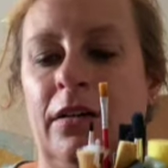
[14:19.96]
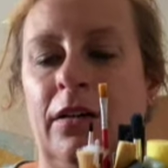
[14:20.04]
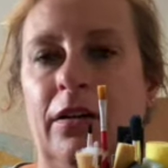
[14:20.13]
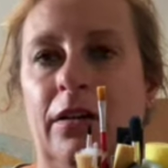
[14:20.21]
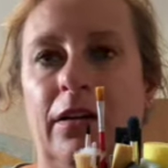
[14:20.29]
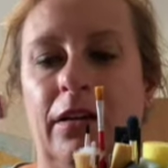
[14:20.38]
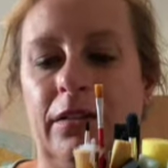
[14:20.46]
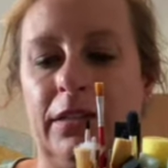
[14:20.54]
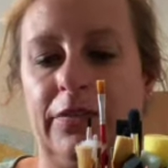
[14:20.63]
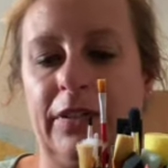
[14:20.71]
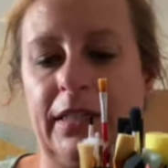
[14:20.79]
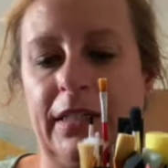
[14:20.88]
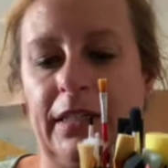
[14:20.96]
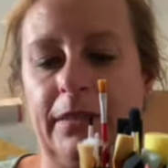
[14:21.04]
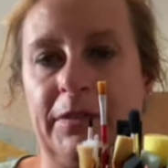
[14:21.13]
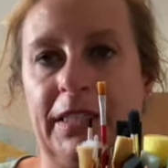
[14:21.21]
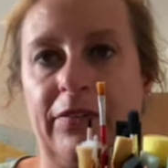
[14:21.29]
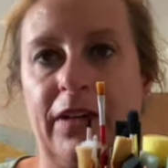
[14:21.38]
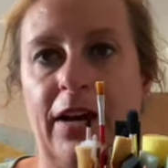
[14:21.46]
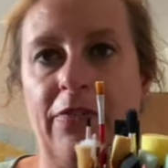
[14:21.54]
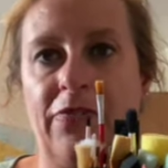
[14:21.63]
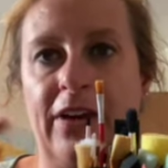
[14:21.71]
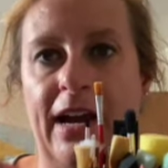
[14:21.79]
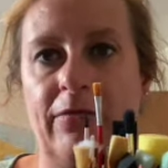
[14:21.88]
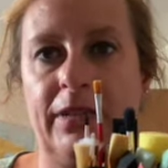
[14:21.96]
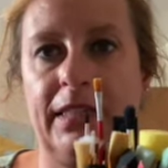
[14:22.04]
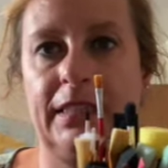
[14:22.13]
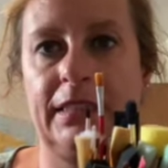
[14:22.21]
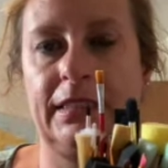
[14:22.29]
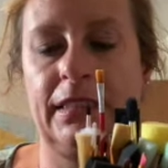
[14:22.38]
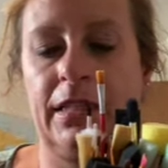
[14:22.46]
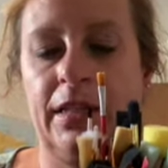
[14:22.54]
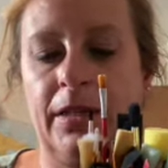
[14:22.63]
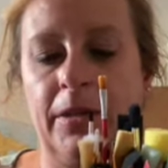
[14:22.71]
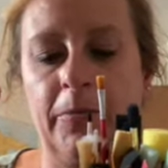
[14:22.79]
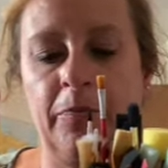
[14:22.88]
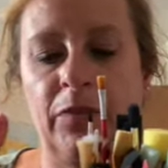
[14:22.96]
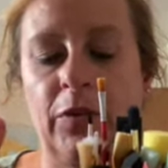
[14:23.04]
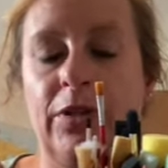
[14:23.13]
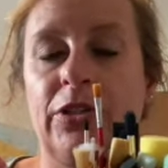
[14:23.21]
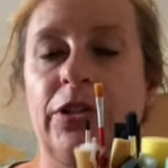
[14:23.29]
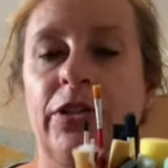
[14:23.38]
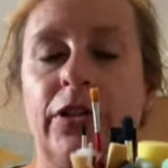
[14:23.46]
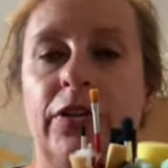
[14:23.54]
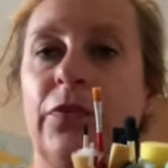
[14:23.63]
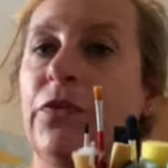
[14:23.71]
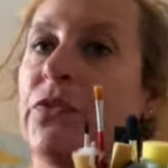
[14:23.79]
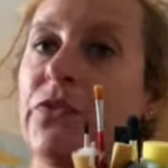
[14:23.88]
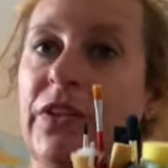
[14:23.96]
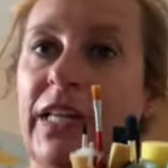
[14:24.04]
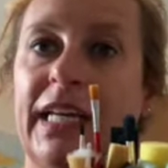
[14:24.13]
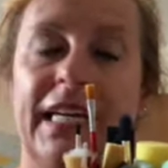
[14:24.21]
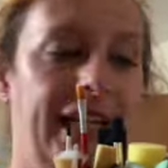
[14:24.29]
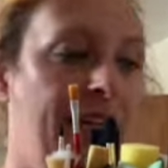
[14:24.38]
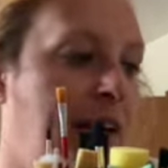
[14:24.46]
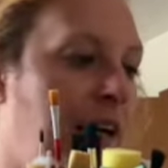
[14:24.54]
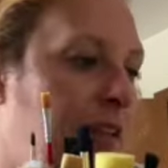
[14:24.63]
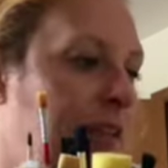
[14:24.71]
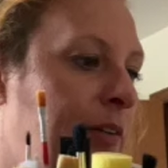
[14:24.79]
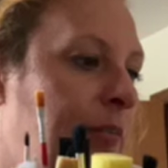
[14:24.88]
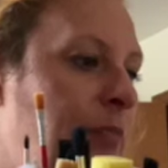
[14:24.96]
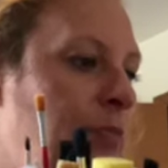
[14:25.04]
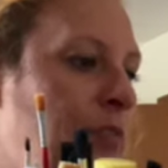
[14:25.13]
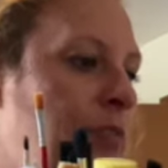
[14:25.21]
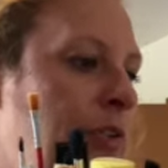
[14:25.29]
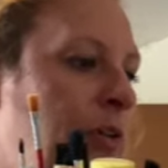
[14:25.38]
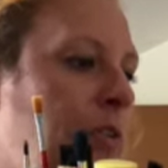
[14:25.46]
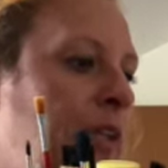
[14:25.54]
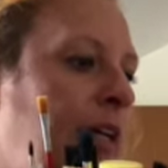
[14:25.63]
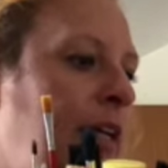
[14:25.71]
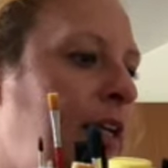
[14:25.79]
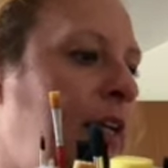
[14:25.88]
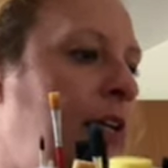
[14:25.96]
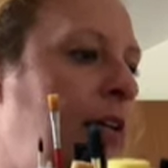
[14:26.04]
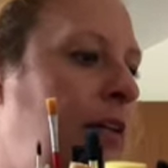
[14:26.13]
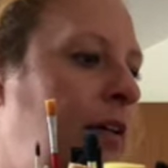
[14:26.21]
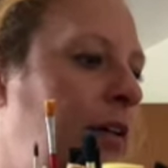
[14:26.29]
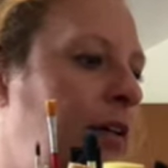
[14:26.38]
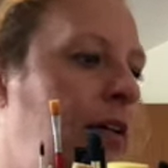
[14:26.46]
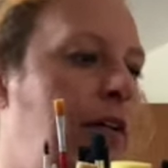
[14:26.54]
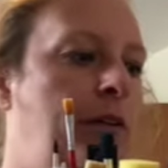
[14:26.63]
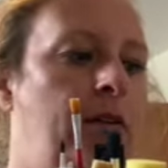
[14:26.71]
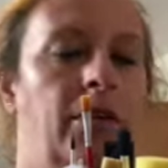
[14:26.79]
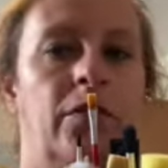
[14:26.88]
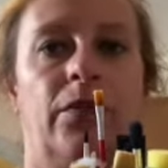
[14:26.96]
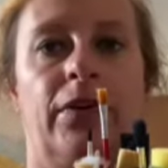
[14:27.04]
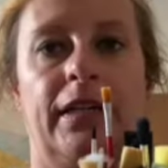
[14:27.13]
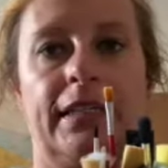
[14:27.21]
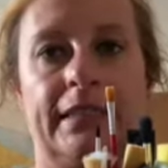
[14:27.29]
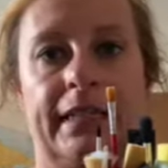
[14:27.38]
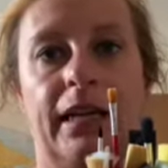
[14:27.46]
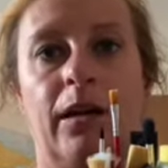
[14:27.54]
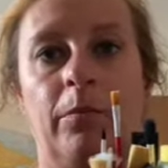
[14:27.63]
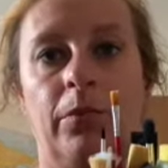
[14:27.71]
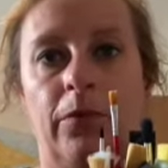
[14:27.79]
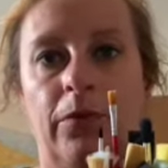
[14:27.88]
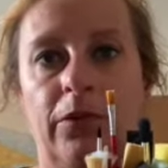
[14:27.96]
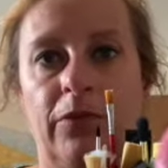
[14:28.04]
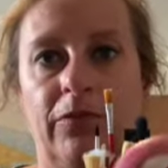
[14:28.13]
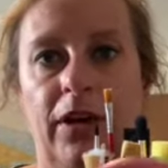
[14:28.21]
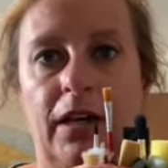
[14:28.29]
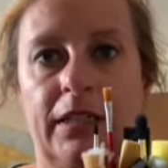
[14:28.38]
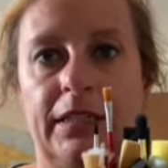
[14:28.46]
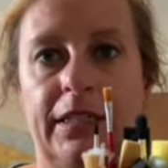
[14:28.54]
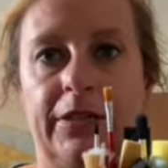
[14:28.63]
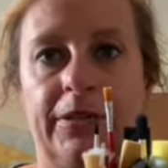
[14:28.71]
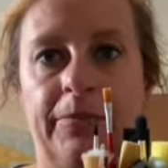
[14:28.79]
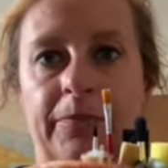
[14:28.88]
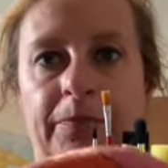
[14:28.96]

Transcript: all different types. I've got fat ones, which are good for filling in color. So like, for example, the fox here.